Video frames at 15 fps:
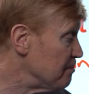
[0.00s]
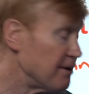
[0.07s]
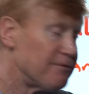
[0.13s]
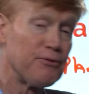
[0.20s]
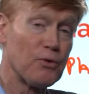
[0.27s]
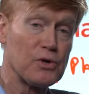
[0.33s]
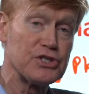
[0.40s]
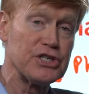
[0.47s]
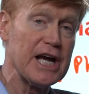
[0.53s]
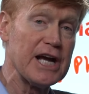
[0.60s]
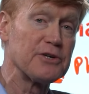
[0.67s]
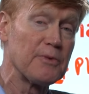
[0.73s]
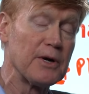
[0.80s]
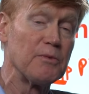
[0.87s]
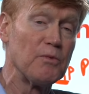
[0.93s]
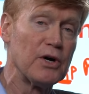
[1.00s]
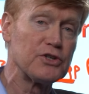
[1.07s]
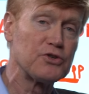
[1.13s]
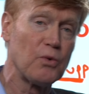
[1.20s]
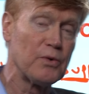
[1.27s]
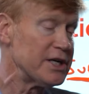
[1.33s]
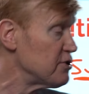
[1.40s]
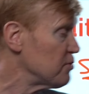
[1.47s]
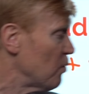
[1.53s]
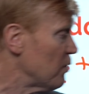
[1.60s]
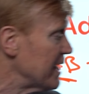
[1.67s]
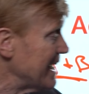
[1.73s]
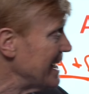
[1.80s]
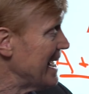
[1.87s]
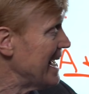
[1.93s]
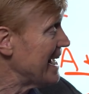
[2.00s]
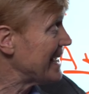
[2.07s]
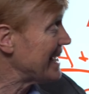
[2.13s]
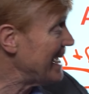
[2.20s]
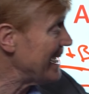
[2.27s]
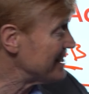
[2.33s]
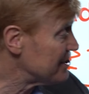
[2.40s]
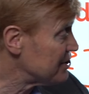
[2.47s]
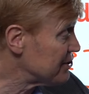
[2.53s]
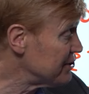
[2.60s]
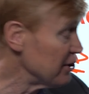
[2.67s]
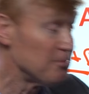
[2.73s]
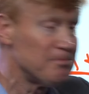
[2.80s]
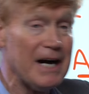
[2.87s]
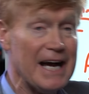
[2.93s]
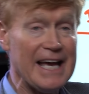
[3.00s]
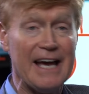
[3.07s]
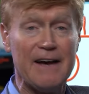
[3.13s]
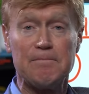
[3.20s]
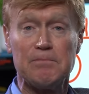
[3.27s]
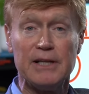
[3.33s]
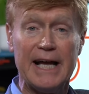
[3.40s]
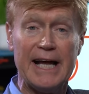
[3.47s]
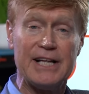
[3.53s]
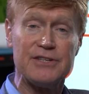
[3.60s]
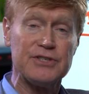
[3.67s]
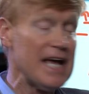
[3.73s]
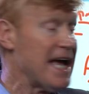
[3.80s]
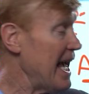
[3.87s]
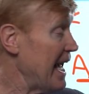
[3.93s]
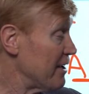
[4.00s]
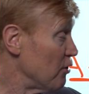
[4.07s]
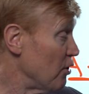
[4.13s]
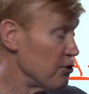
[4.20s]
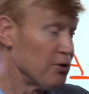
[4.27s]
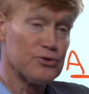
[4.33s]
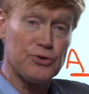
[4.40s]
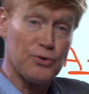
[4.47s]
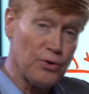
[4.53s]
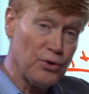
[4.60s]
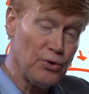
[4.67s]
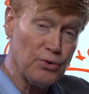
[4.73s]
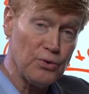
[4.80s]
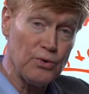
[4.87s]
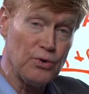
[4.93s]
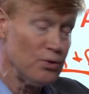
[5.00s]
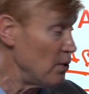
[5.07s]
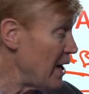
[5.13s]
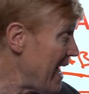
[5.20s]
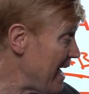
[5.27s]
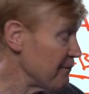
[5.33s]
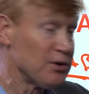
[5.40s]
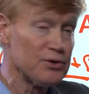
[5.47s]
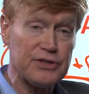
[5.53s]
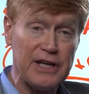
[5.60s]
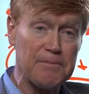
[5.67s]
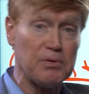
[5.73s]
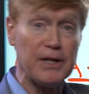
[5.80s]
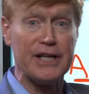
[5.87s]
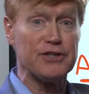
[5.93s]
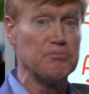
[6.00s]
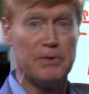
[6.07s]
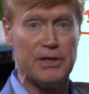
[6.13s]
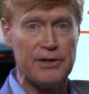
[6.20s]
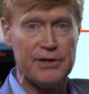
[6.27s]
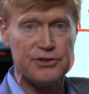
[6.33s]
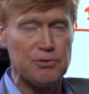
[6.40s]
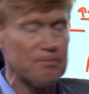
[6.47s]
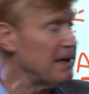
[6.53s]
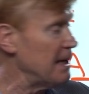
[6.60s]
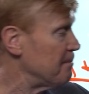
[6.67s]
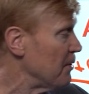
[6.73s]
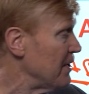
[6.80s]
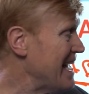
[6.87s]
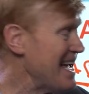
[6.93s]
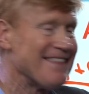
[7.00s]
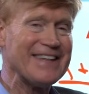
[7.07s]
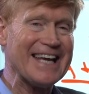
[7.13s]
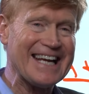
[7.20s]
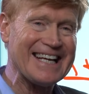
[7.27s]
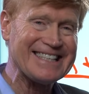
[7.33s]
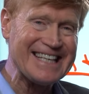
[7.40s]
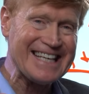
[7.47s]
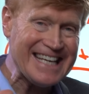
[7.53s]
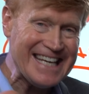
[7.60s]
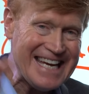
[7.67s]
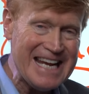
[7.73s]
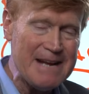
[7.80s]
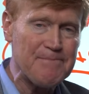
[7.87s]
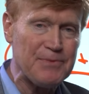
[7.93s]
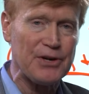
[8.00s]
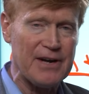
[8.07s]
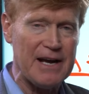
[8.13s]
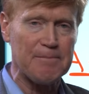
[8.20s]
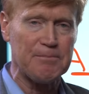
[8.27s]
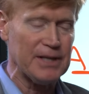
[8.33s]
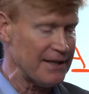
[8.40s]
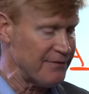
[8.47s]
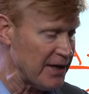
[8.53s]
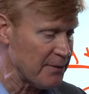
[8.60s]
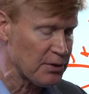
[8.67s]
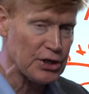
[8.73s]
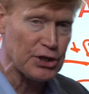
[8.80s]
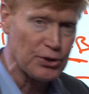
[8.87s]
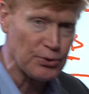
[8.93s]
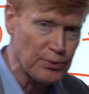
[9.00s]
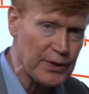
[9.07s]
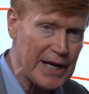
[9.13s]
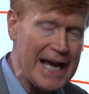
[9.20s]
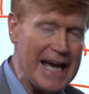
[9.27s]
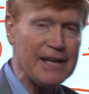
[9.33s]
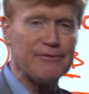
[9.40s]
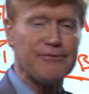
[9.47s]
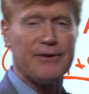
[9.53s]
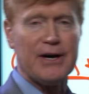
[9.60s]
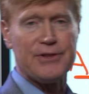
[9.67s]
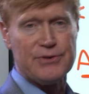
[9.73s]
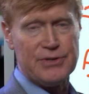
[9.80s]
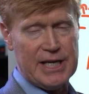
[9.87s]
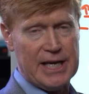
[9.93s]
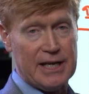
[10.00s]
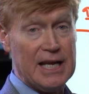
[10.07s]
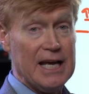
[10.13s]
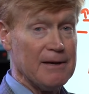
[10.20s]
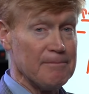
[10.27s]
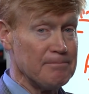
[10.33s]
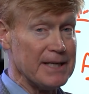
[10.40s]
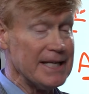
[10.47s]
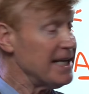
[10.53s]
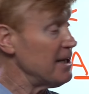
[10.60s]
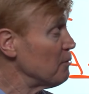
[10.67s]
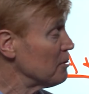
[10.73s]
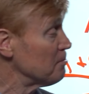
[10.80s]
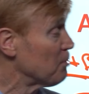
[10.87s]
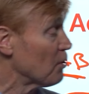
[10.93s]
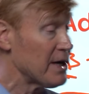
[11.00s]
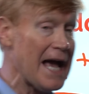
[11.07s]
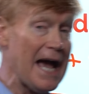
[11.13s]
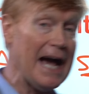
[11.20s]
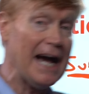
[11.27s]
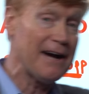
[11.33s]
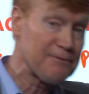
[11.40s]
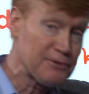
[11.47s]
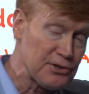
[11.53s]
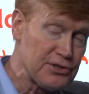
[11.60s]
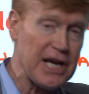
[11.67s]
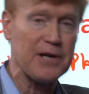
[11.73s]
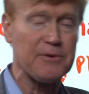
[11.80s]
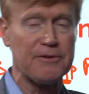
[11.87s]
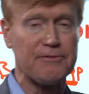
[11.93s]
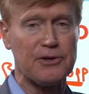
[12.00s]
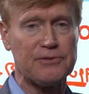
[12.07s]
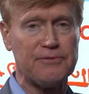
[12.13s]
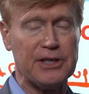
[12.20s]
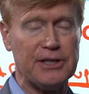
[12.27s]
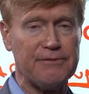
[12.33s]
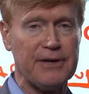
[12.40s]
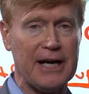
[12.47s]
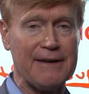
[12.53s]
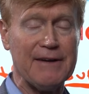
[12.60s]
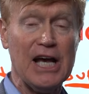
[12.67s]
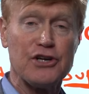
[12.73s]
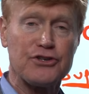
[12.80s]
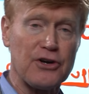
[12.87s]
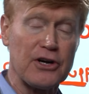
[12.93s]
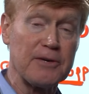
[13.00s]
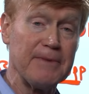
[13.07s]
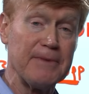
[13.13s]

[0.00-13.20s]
before January 1, 2020, can still buy F plans, and all those who have those F plans, millions of people, they get to keep their F plan. They were grandfathered in. But anyone born after January 1st, 55, starting